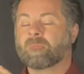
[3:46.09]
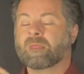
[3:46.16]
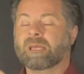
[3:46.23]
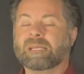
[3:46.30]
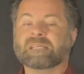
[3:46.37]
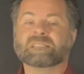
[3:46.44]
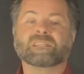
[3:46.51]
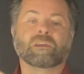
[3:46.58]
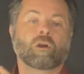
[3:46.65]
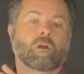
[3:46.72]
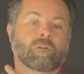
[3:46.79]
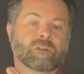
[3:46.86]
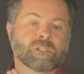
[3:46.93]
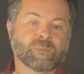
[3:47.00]
is the
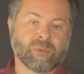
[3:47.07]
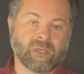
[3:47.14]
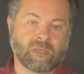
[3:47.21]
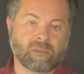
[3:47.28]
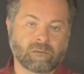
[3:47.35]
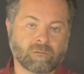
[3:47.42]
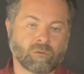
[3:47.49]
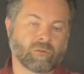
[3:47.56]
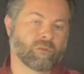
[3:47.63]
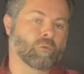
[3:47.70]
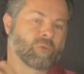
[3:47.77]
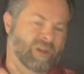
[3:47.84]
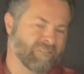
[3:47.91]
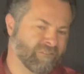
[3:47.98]
RSP or the
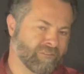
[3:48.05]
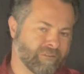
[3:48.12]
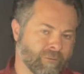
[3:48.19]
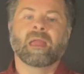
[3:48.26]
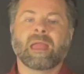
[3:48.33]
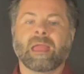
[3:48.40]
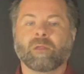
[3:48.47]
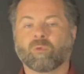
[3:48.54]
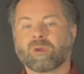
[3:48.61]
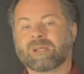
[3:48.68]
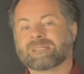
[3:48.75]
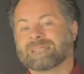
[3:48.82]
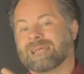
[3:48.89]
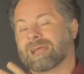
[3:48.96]
RIF, and we're
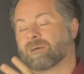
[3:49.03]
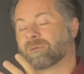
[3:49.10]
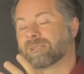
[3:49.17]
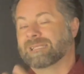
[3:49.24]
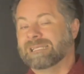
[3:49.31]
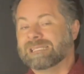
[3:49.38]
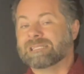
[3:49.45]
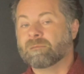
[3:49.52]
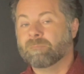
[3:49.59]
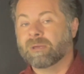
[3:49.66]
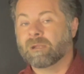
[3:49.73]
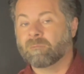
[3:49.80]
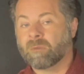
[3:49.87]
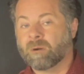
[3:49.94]
going to take out at least the
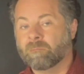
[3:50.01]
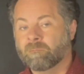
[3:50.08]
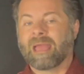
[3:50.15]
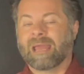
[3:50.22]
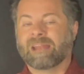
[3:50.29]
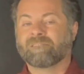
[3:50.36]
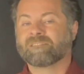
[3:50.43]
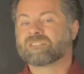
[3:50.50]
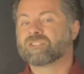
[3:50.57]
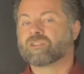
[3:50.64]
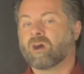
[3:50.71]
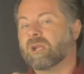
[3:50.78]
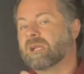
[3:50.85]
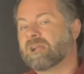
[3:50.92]
minimum, and if it's
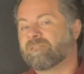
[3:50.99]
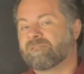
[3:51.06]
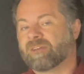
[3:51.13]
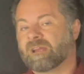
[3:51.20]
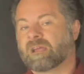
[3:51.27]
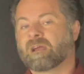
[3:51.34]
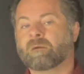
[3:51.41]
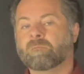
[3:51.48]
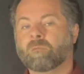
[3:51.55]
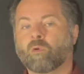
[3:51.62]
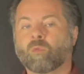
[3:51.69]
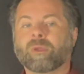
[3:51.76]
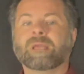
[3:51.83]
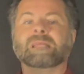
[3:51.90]
not enough income,
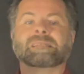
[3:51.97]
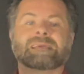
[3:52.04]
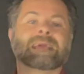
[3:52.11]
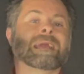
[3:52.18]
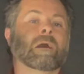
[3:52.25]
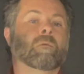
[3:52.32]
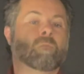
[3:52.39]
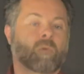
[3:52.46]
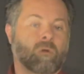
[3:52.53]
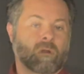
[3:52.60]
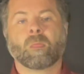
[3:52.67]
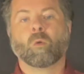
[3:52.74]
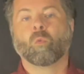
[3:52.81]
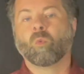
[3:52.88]
we can take out
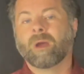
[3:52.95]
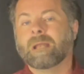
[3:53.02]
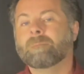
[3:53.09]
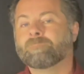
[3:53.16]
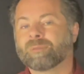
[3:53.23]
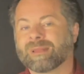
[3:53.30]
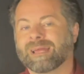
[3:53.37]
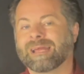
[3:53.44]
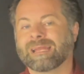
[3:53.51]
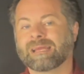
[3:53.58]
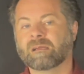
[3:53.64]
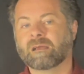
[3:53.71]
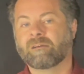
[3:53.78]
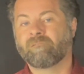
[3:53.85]
more. When
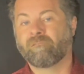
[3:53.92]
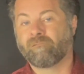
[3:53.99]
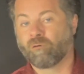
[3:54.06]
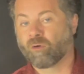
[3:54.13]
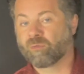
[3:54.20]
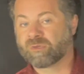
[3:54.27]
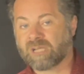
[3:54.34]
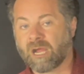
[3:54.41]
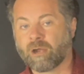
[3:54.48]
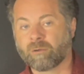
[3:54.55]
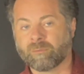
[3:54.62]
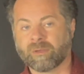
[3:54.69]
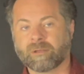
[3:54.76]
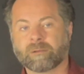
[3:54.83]
planning for
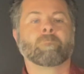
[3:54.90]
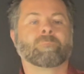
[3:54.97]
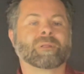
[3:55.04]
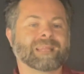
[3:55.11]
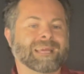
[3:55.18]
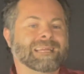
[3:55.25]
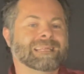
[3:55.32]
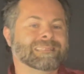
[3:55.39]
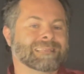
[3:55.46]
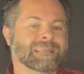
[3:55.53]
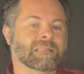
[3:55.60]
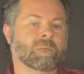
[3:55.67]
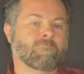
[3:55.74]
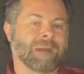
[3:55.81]
retirement, plan to
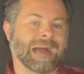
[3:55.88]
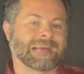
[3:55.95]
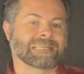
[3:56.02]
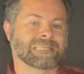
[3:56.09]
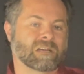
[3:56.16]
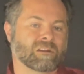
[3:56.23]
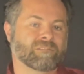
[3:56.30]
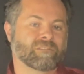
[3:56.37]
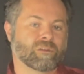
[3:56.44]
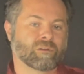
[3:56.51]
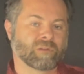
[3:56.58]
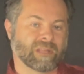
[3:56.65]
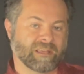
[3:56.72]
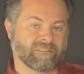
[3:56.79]
take the max out of your
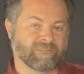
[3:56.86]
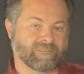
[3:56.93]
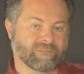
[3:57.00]
LIF